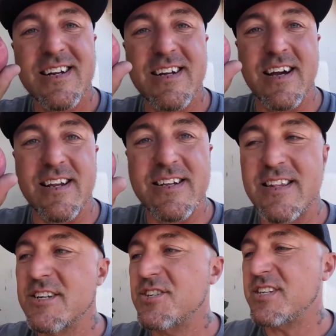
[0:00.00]
got a
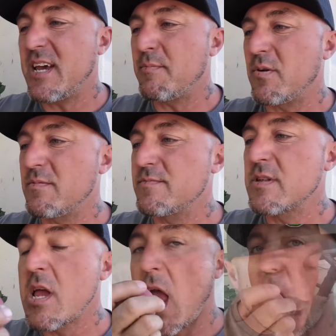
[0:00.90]
delicious apple.
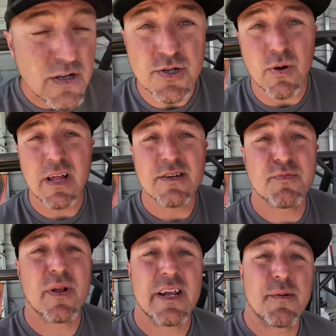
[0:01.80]
So while I was
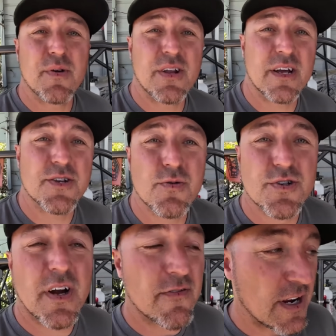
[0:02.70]
planning on building a two-wheel
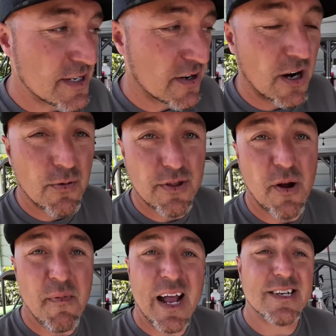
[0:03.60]
drive race car with
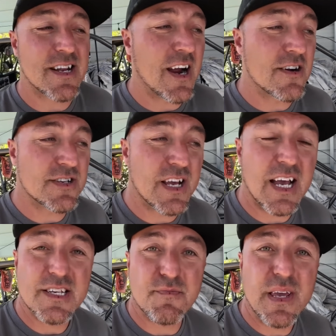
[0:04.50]
our max tire
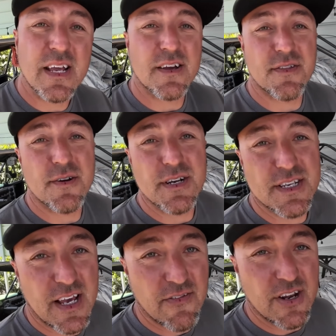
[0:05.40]
size being a
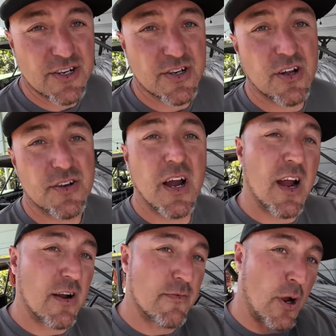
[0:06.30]
37-inch tall
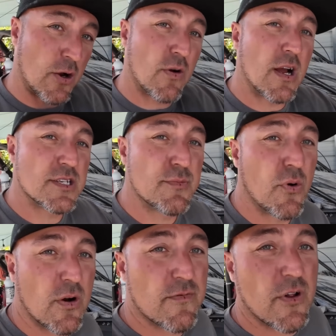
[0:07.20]
tire across the
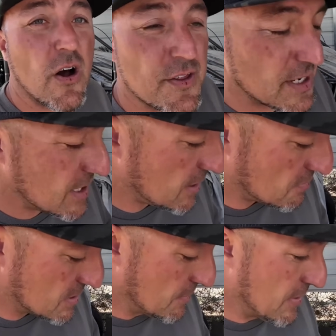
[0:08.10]
board for all the
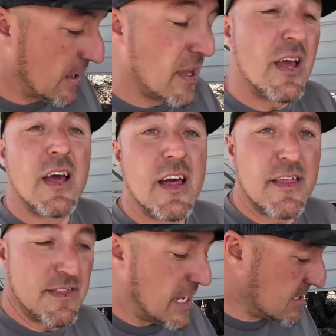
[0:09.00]
teams,
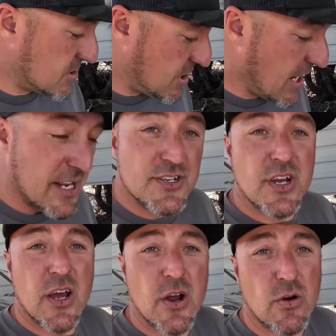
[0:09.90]
things
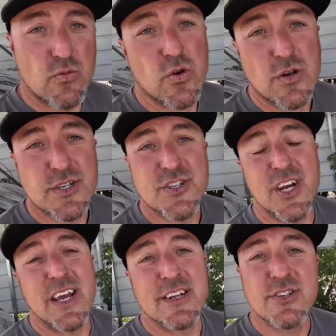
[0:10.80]
changed, rules
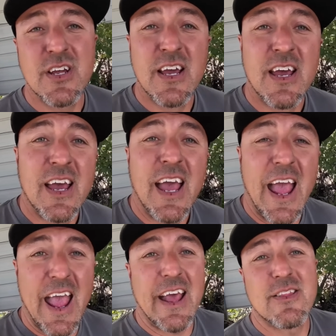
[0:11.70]
changed,
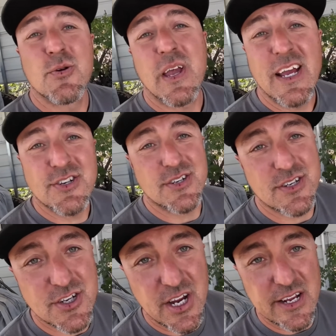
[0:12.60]
and
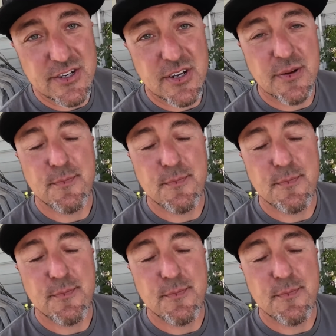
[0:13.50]
locations changed.